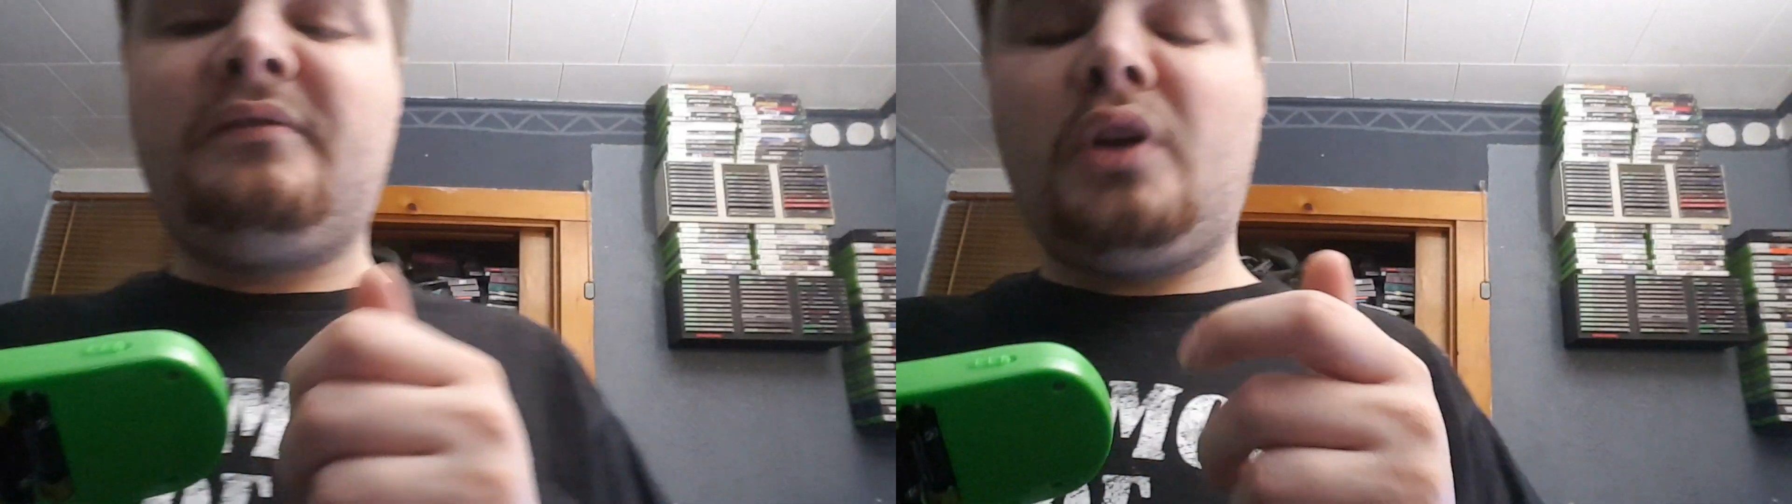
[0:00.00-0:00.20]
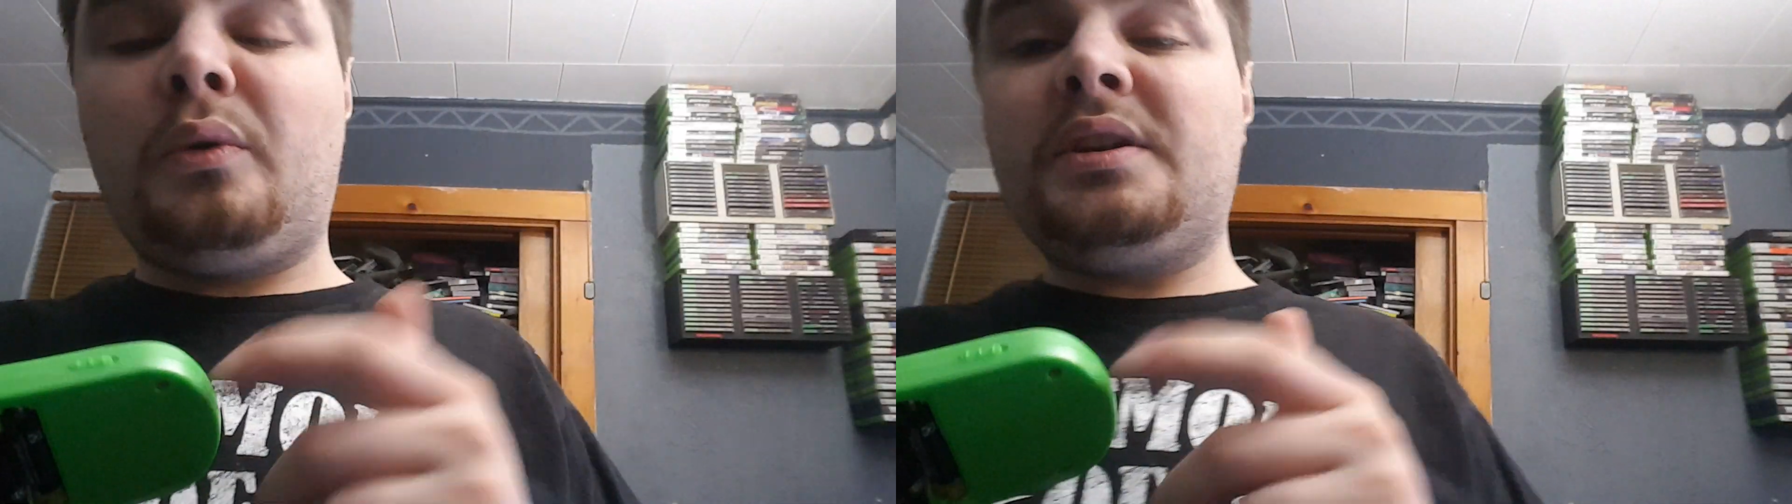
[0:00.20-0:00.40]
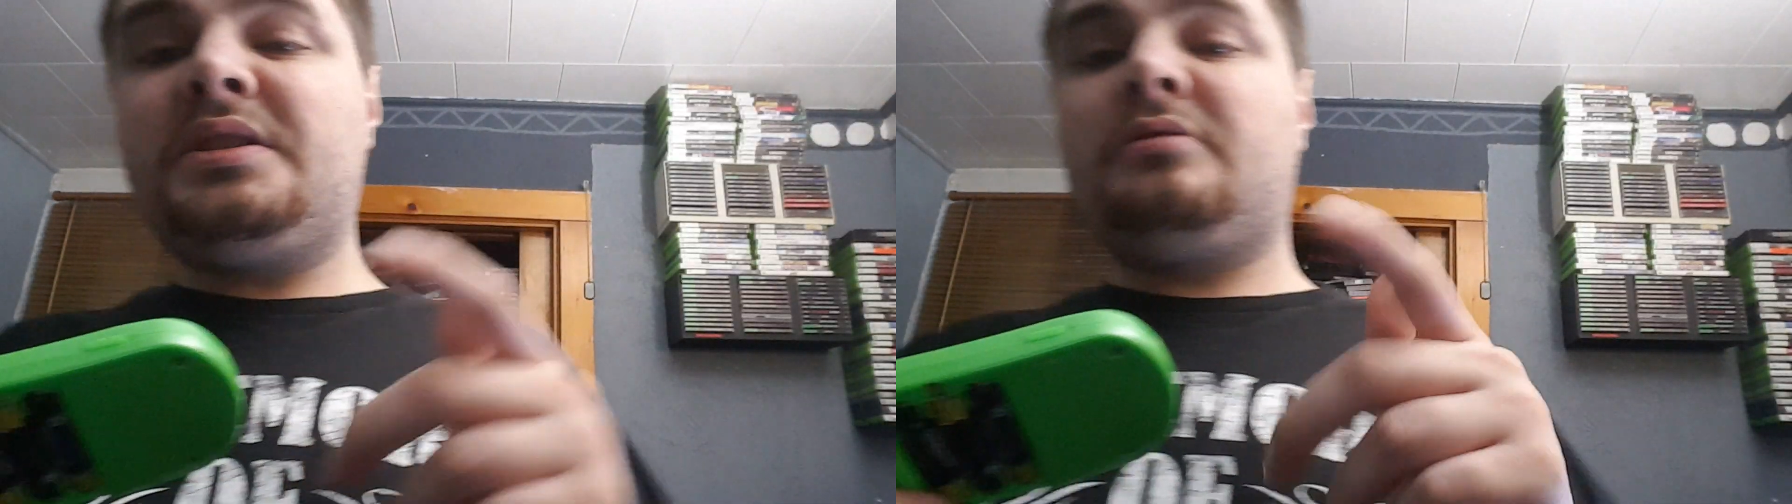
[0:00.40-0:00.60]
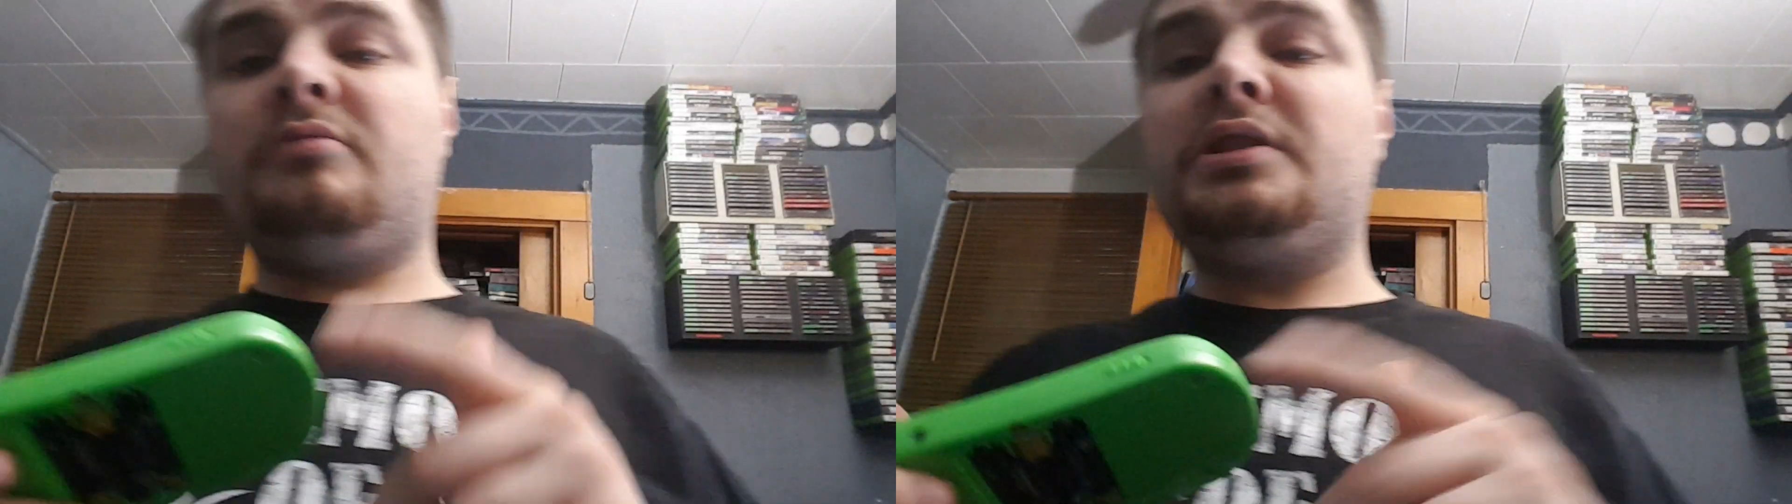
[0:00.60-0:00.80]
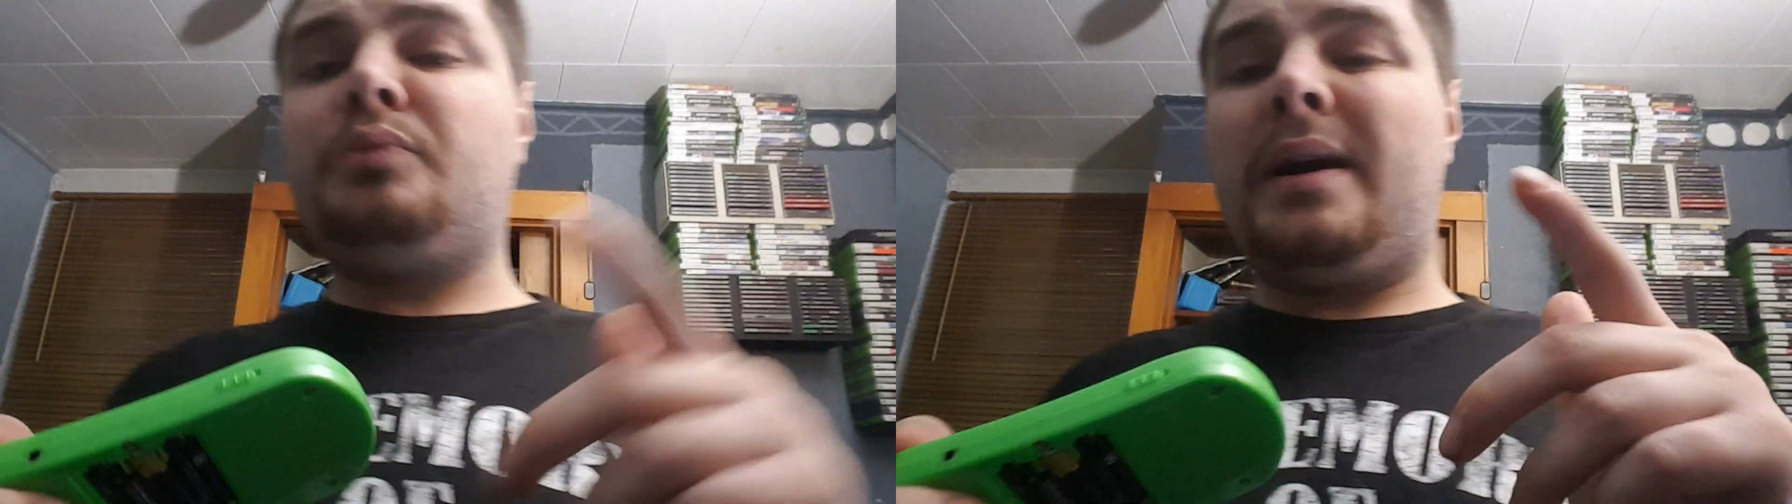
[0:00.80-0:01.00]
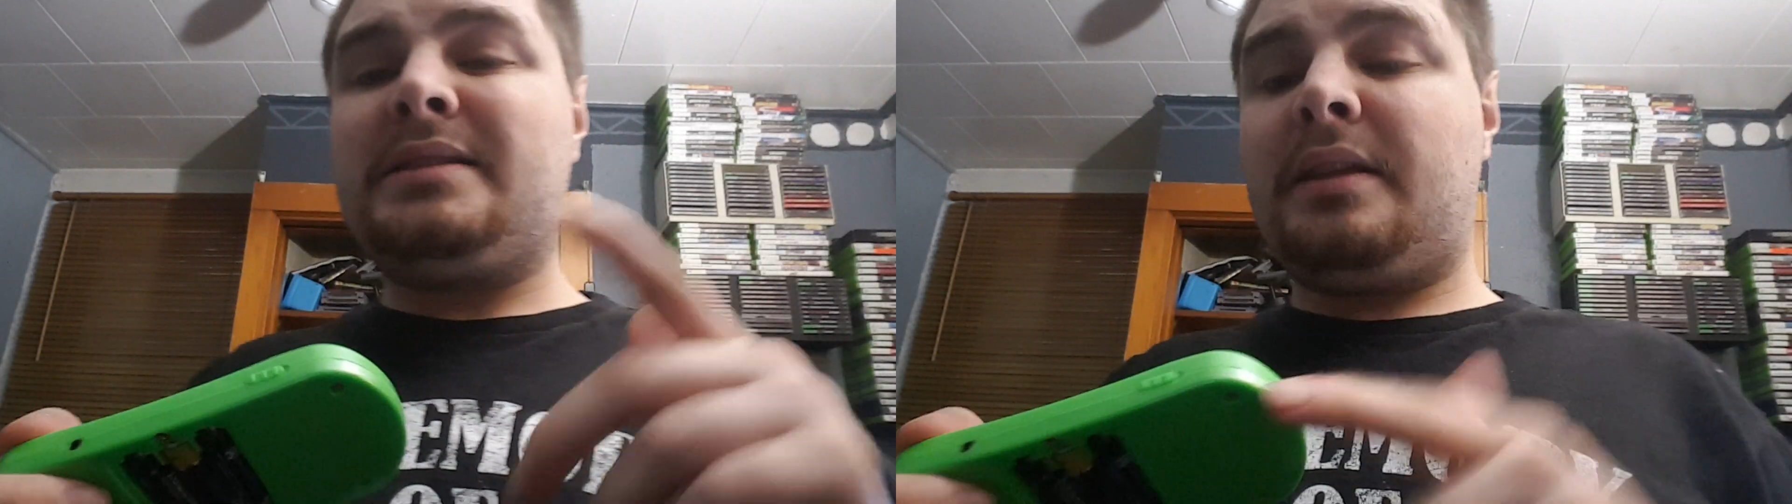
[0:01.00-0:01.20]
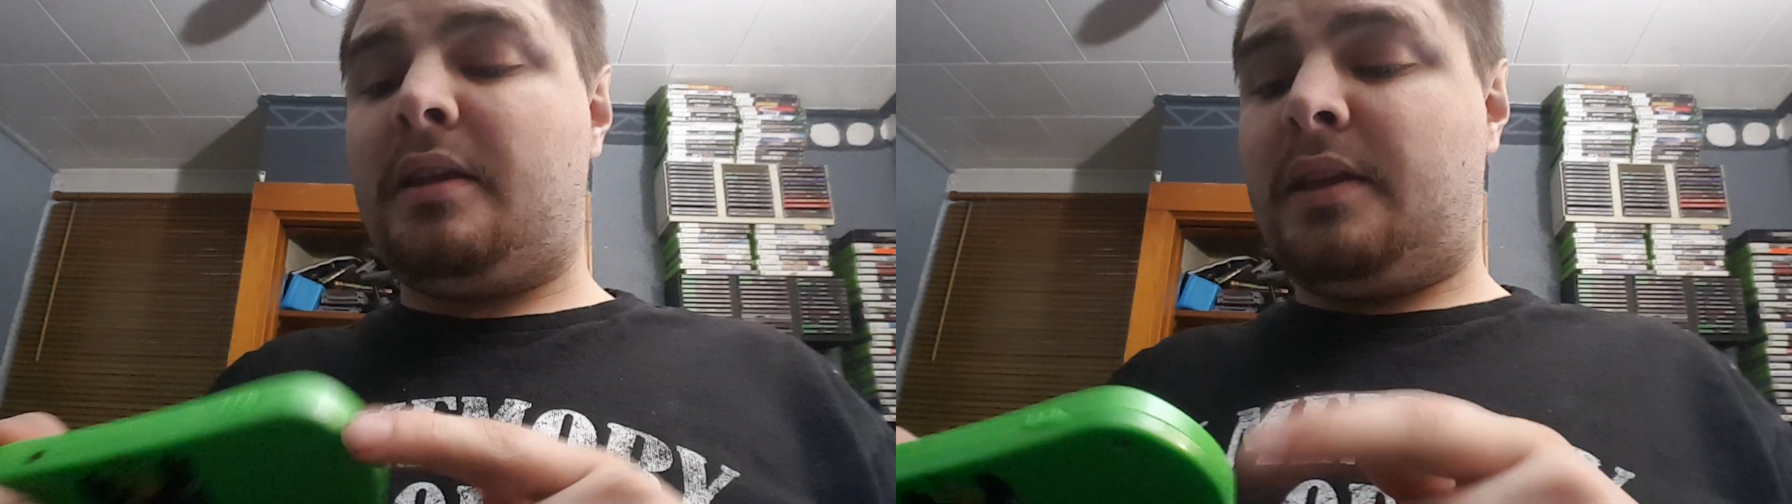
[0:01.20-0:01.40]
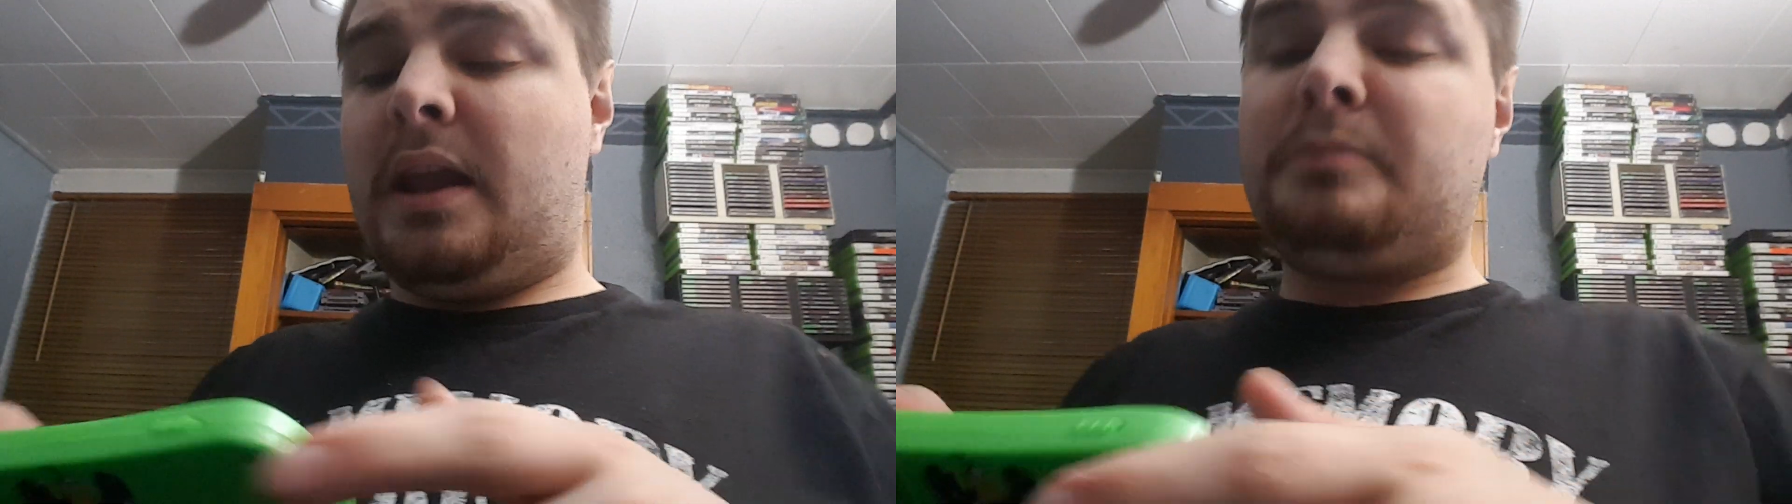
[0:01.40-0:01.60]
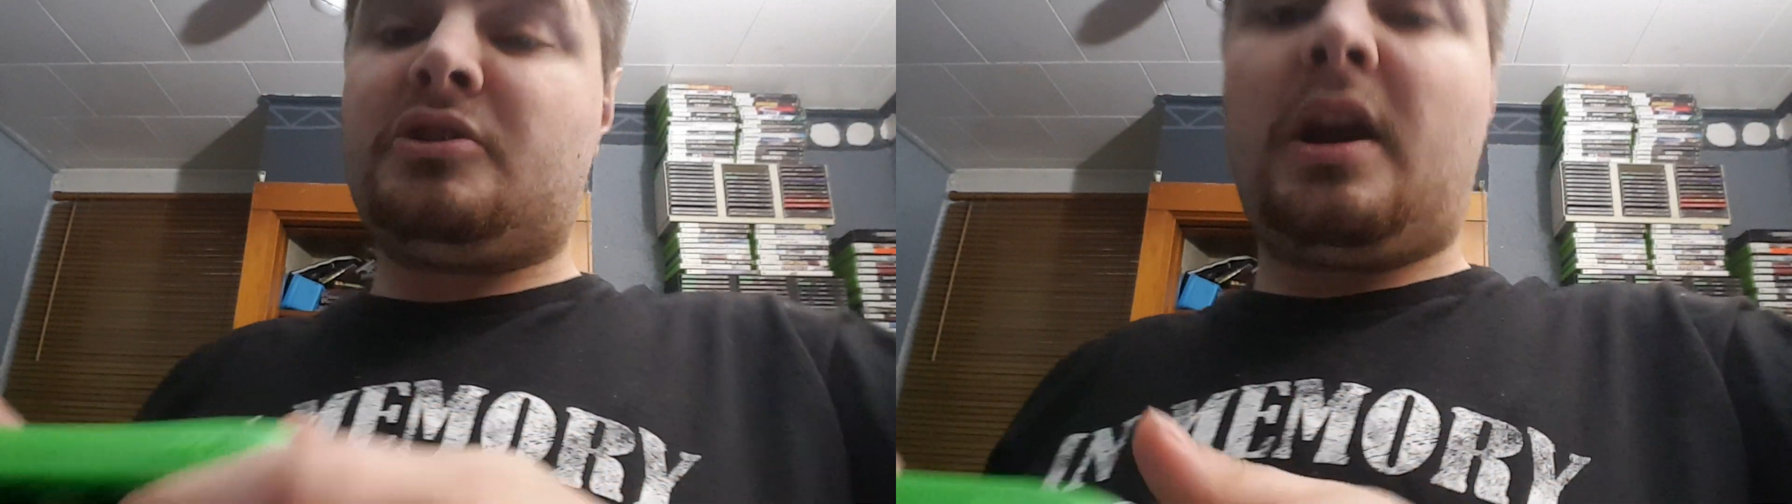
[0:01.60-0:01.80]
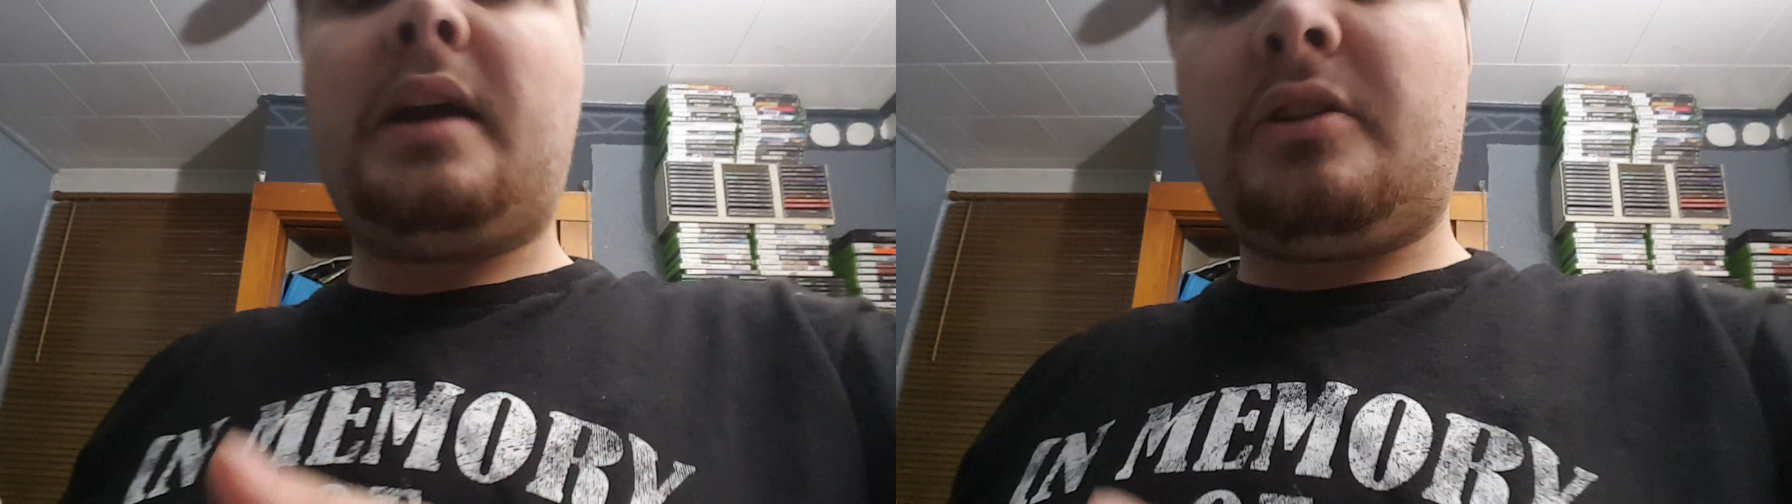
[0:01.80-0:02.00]
I've noticed, the reason why I said that the games
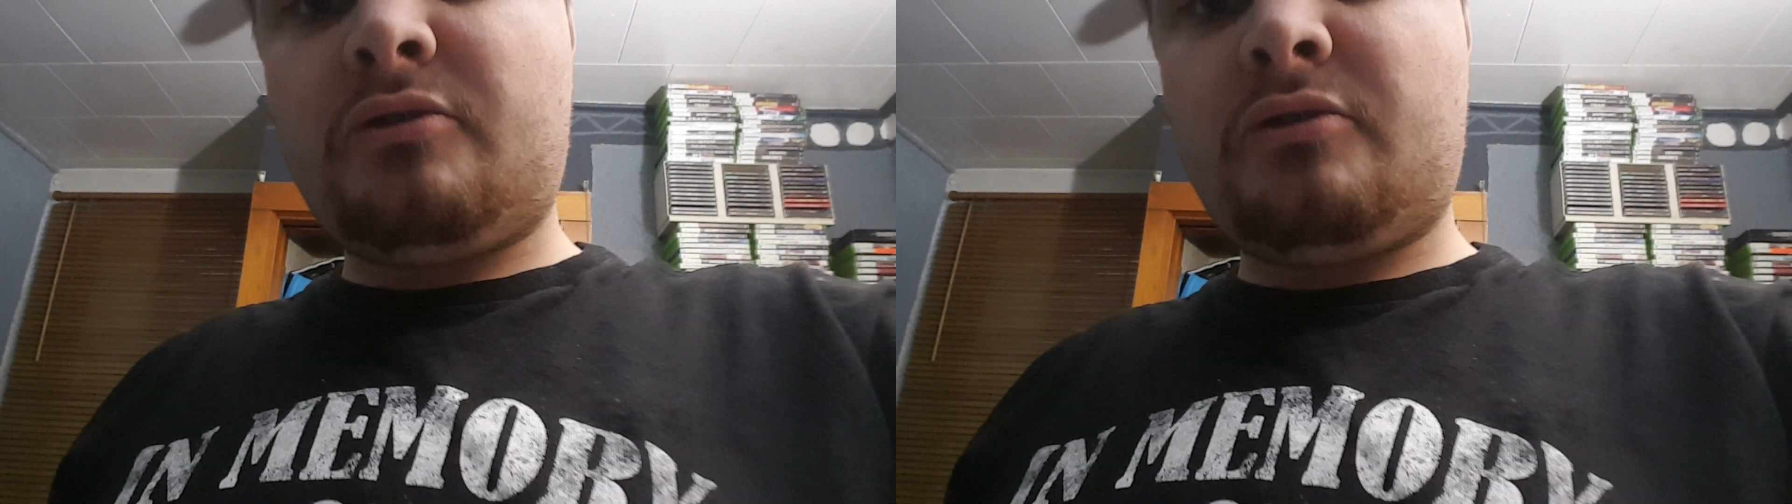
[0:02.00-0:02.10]
are kind of